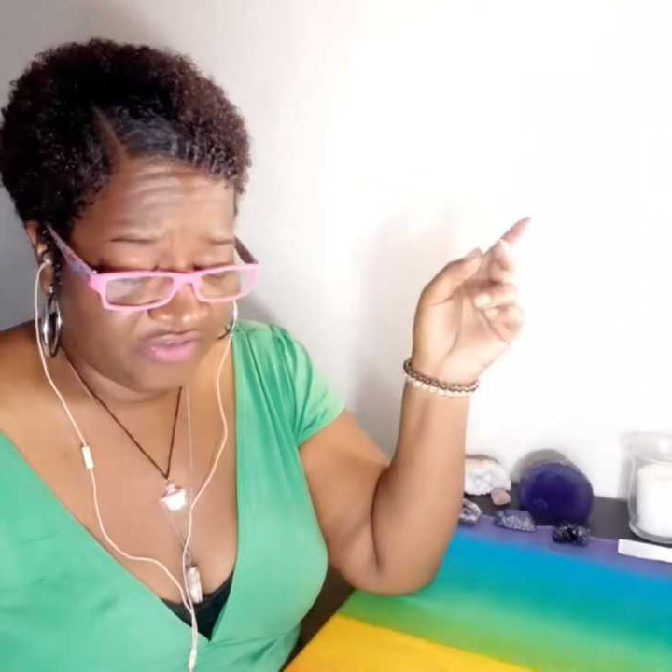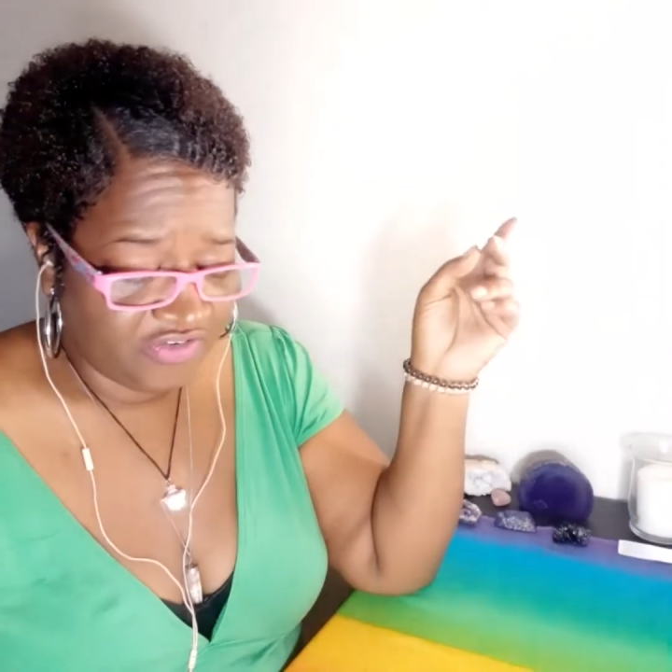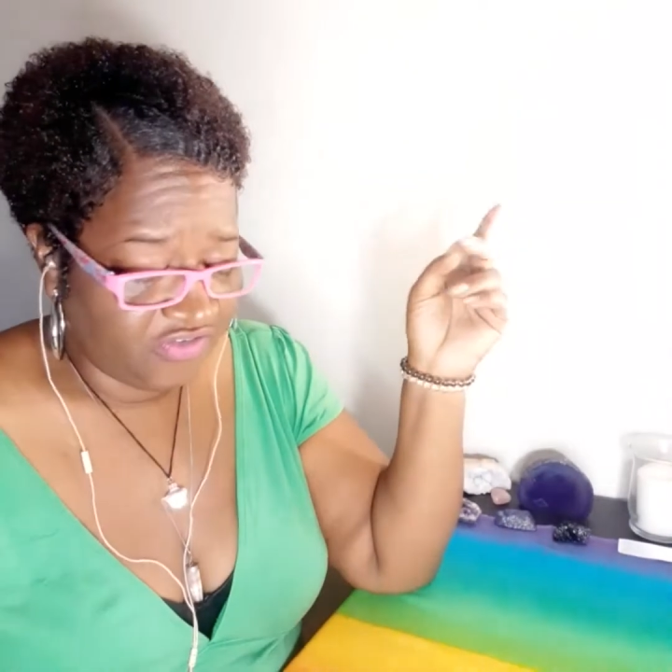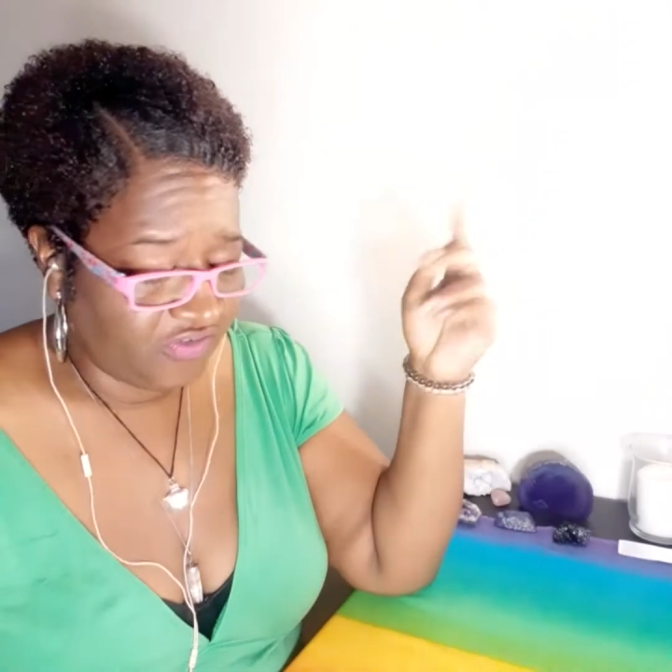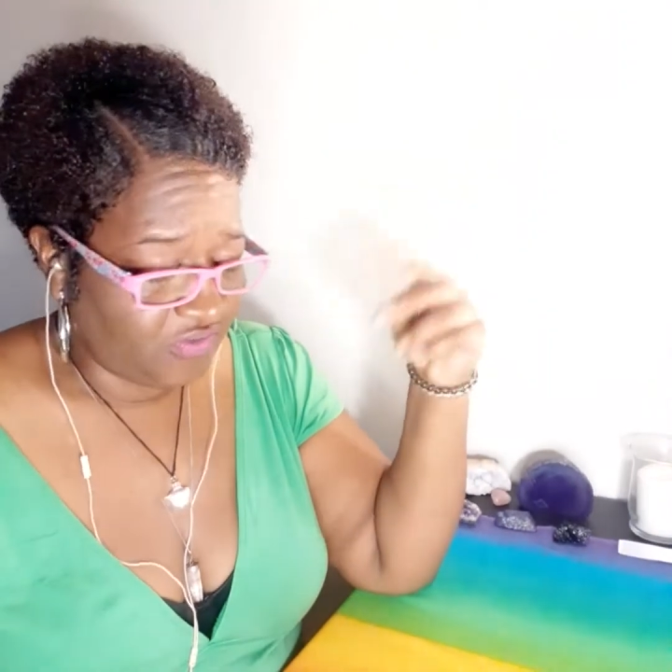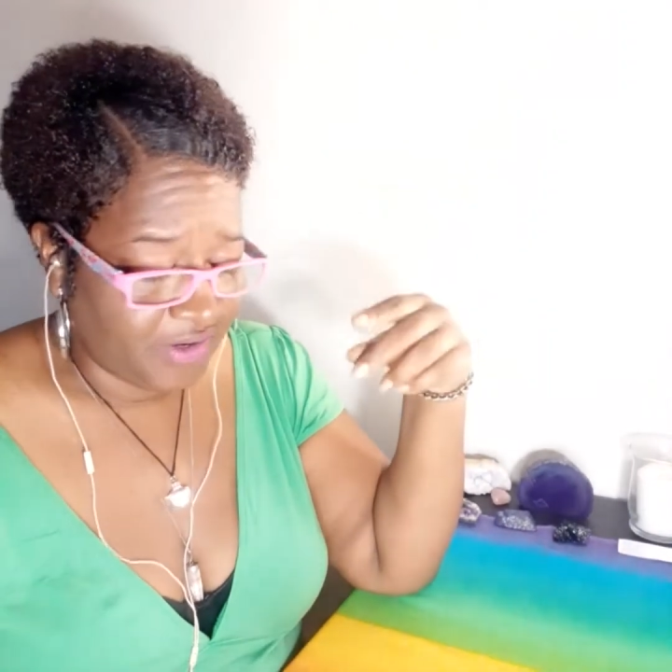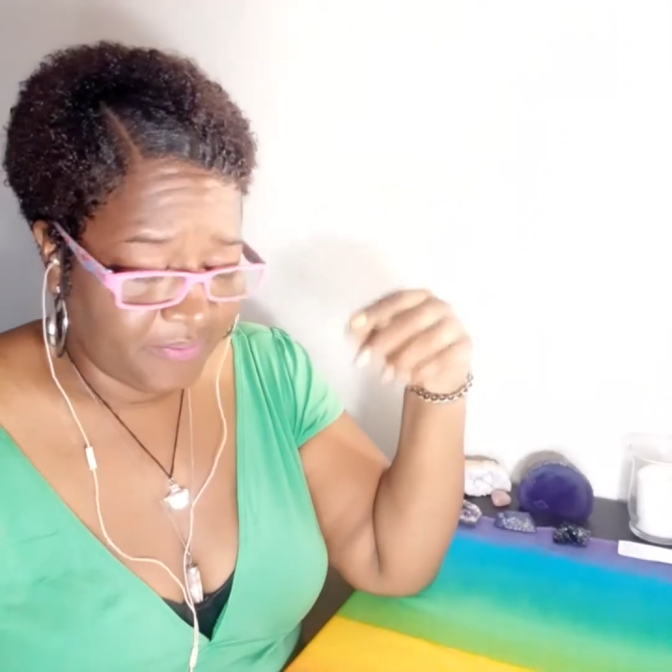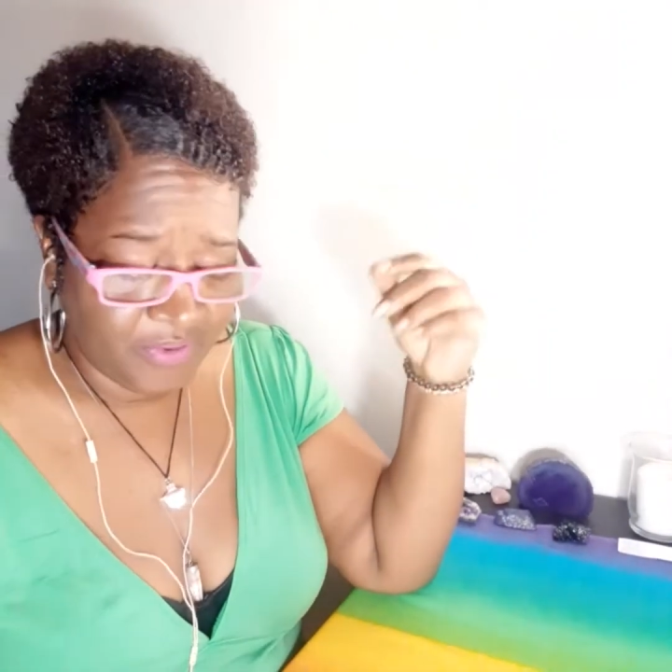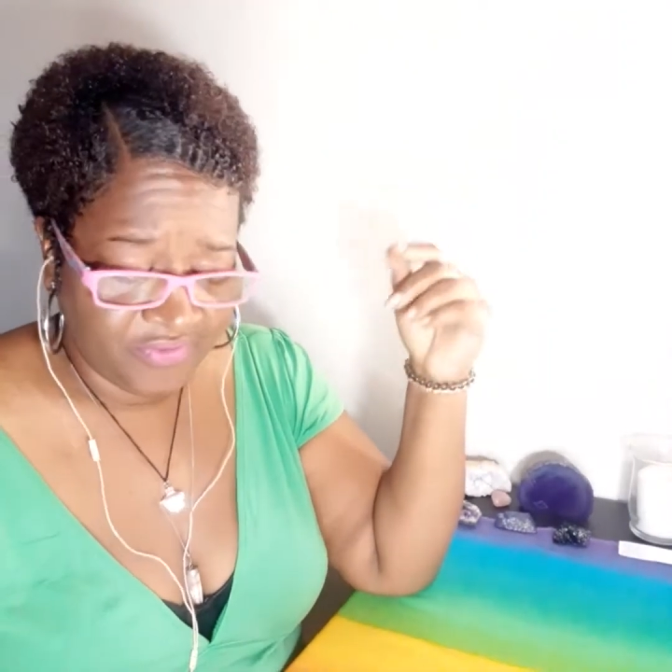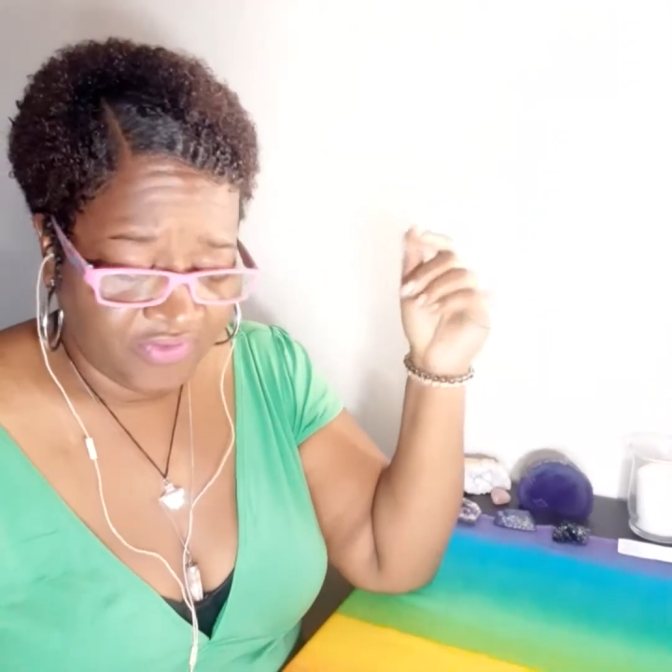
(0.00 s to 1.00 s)
she just started
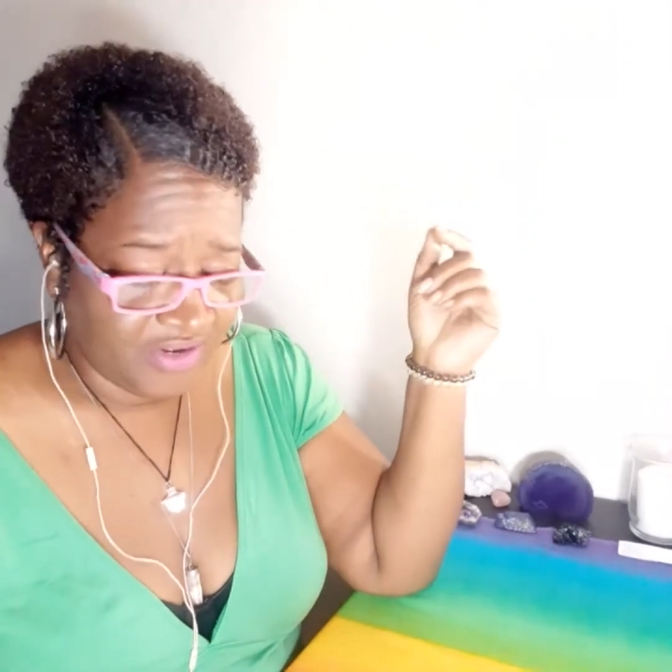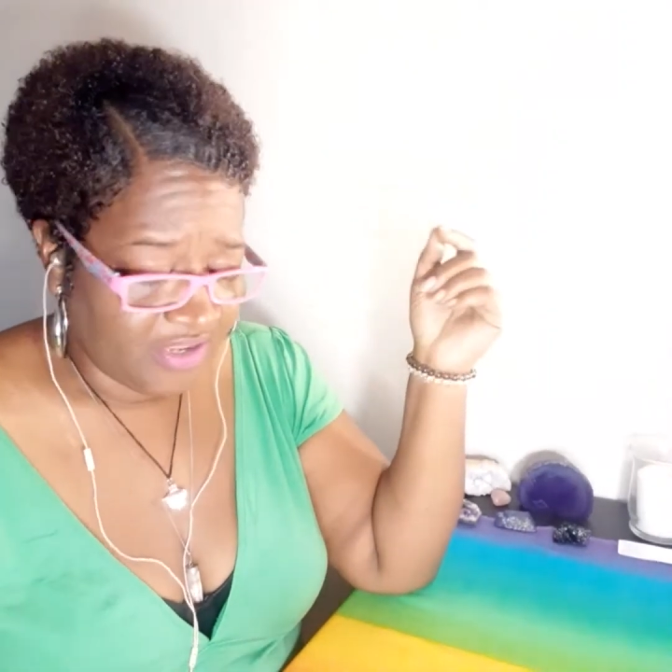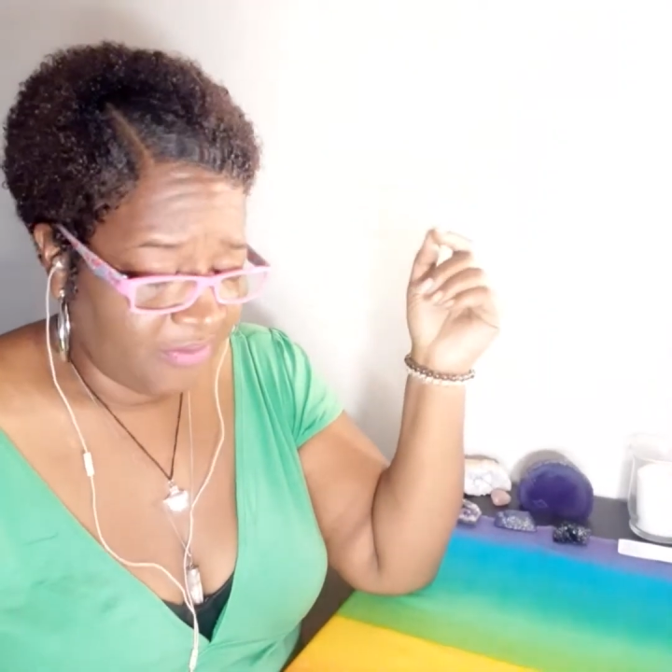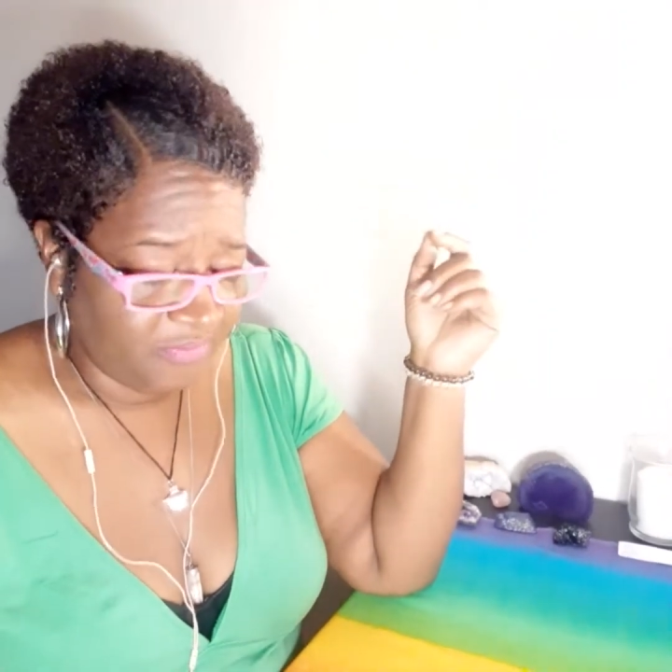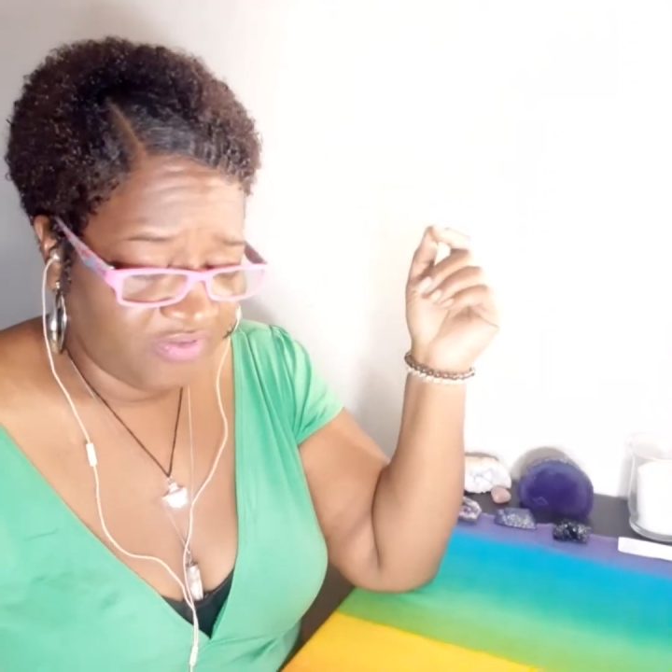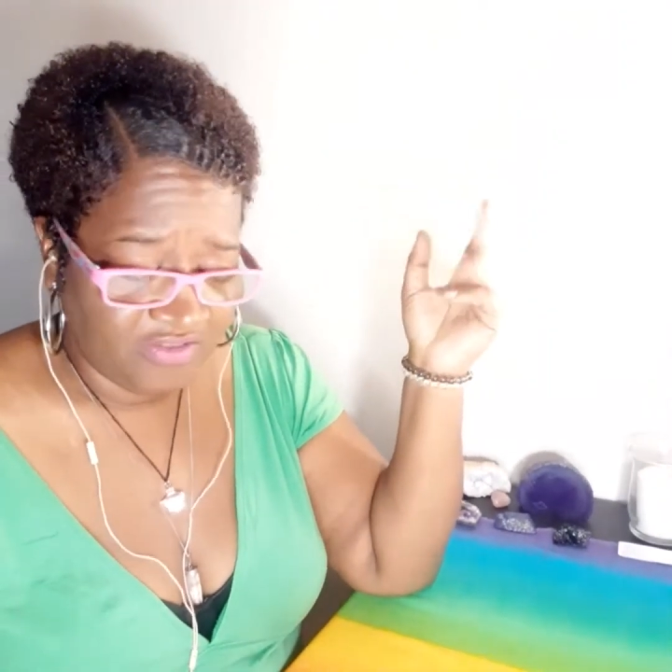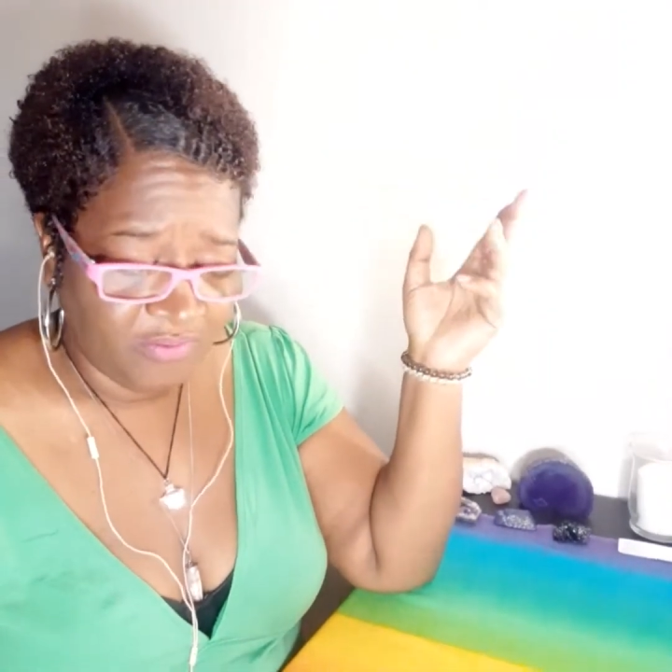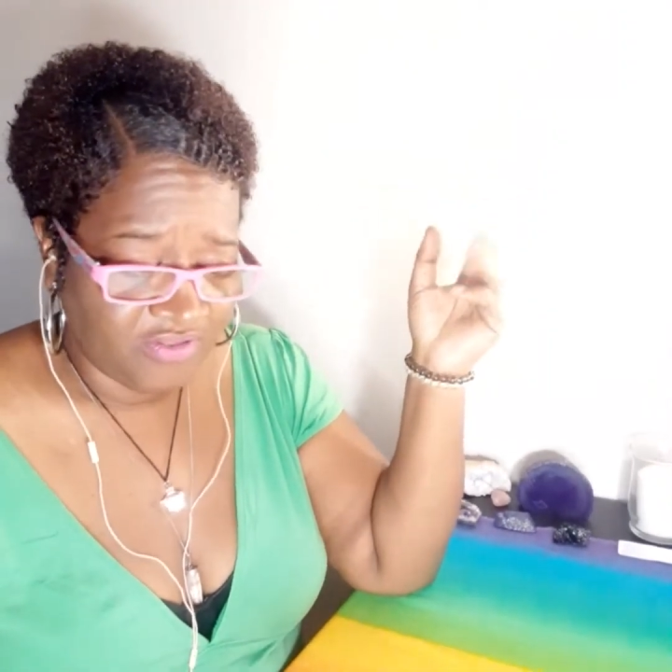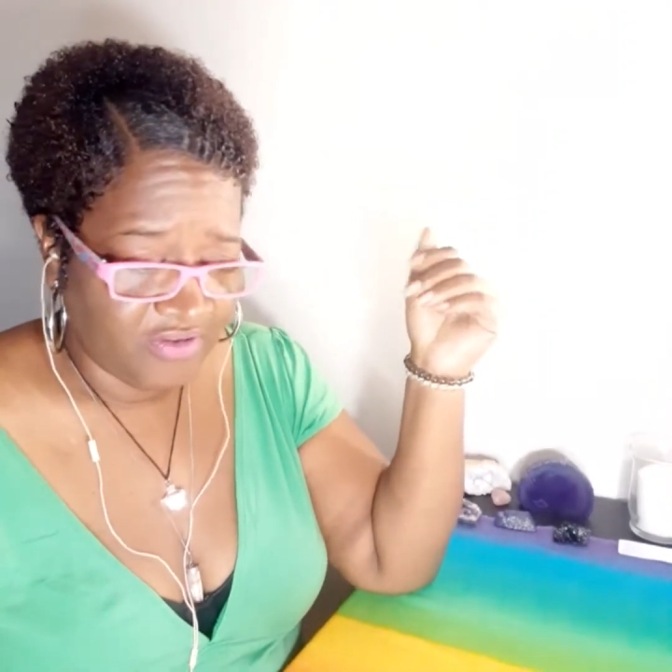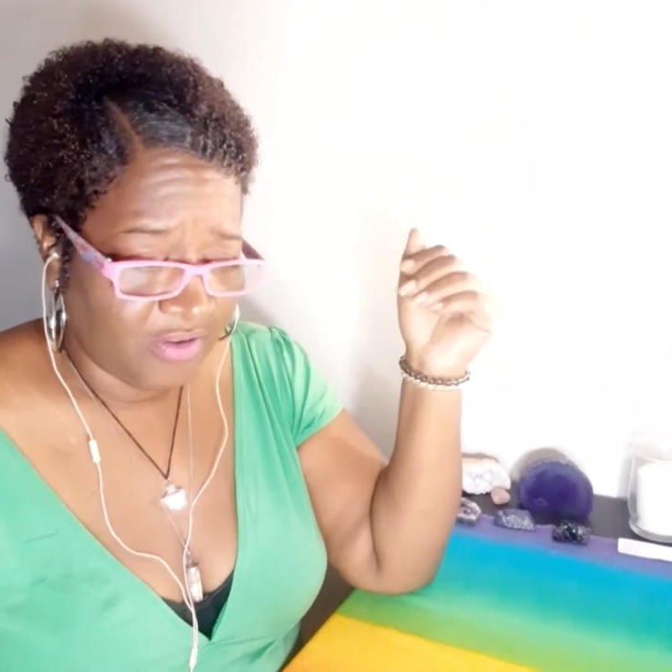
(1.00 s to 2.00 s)
posting him 6
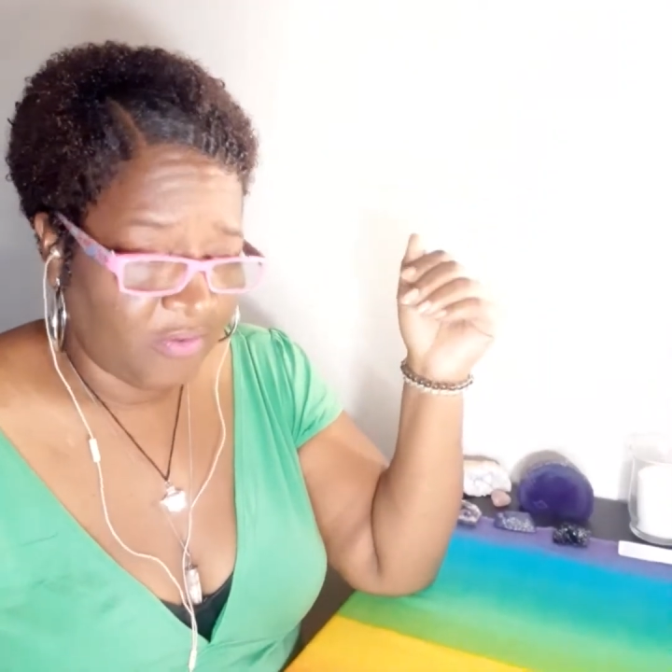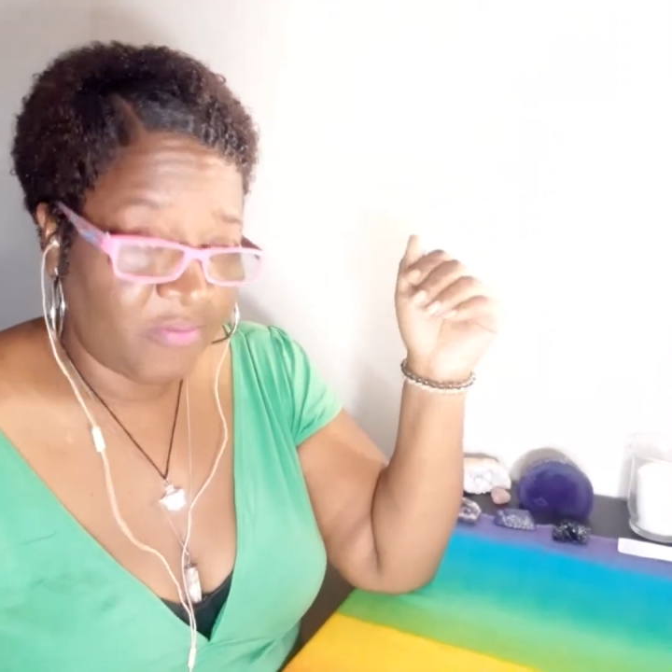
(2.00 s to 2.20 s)
months ago,